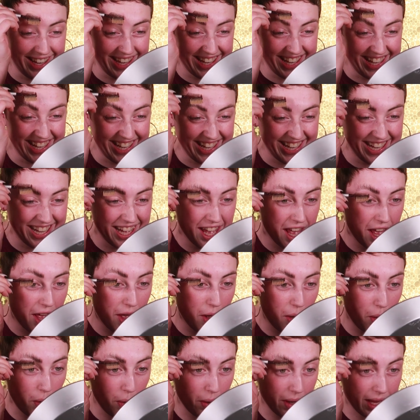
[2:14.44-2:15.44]

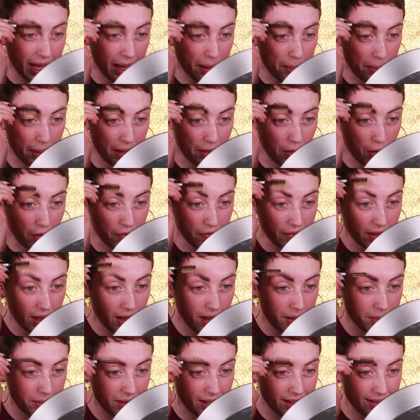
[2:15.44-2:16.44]
Okay, Piloff,
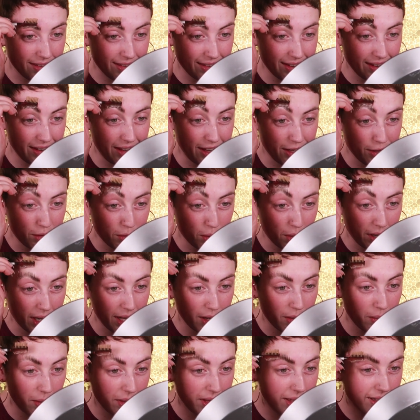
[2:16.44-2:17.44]
calmness,
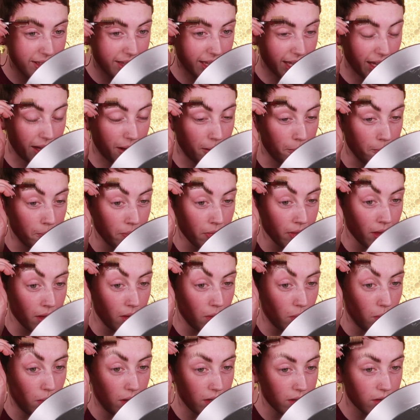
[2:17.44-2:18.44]
tranquility,
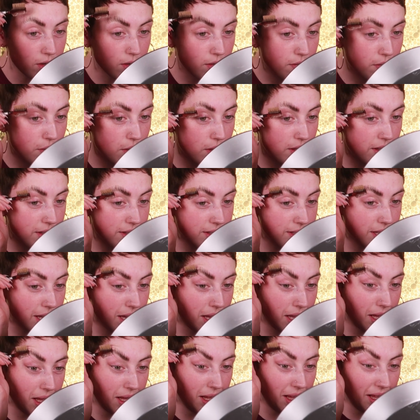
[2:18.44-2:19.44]
waterfalls.
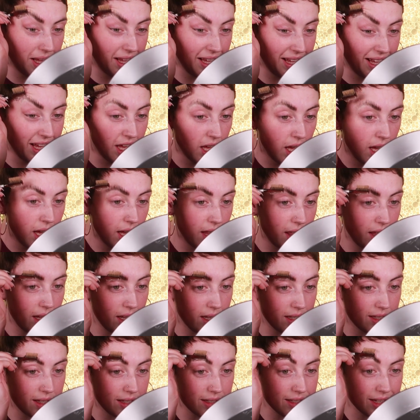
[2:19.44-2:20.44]

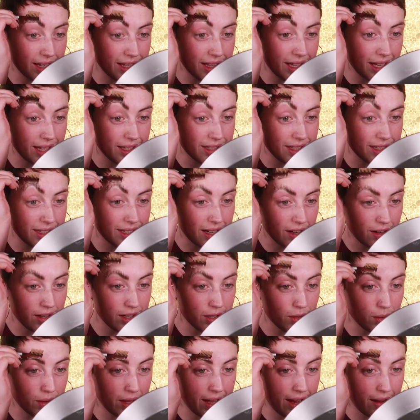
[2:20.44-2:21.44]
It is
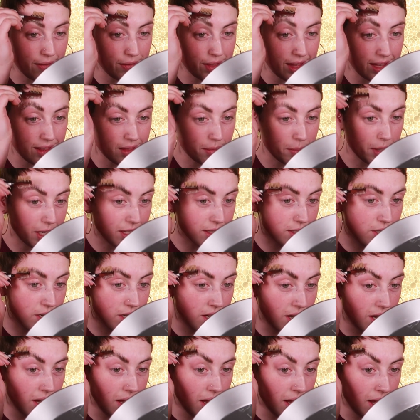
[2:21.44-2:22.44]
unnecessary to laugh that
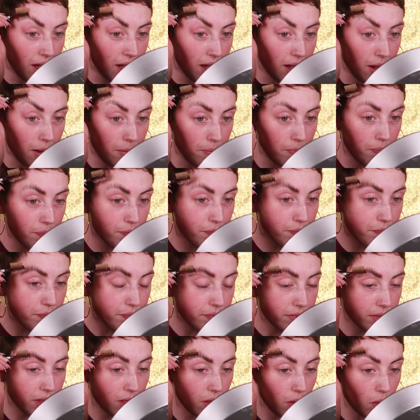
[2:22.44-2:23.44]
much.
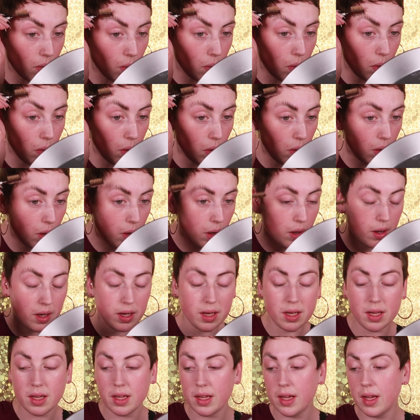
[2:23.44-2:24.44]
Oh,
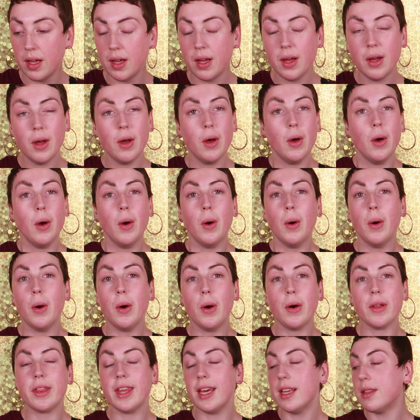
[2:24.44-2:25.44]

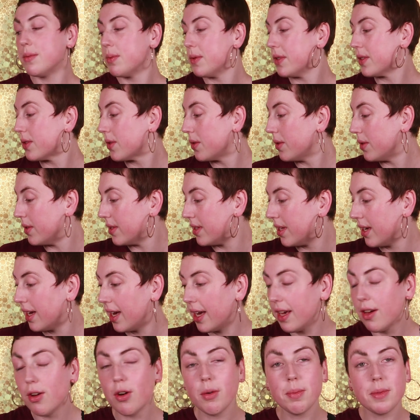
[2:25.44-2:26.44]
that was good.
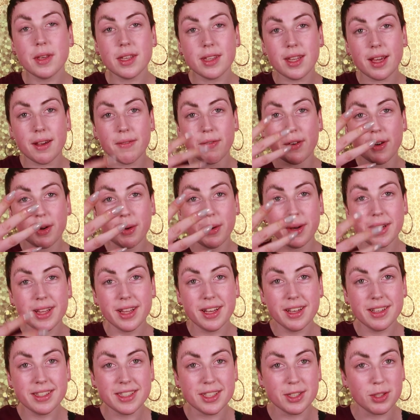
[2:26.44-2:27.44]
I hope that
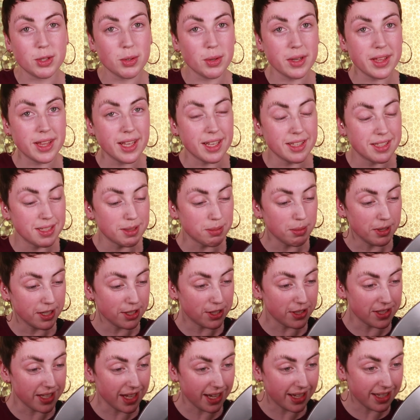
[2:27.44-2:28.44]
everyone else enjoyed that as
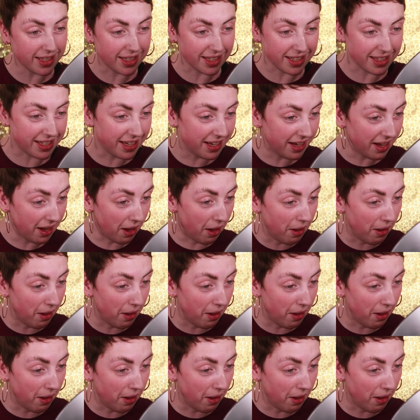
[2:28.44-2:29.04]
much as I did.